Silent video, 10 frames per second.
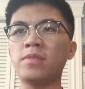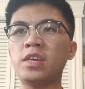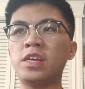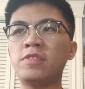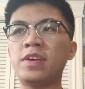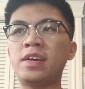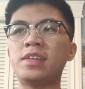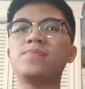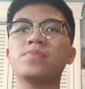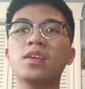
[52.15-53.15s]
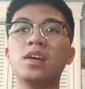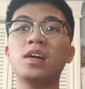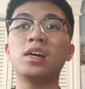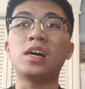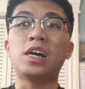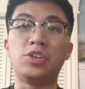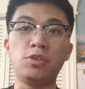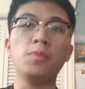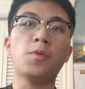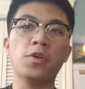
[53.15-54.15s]
even
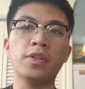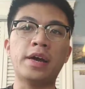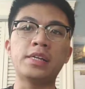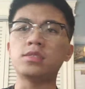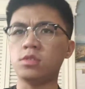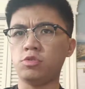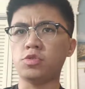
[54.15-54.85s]
new Borderlands.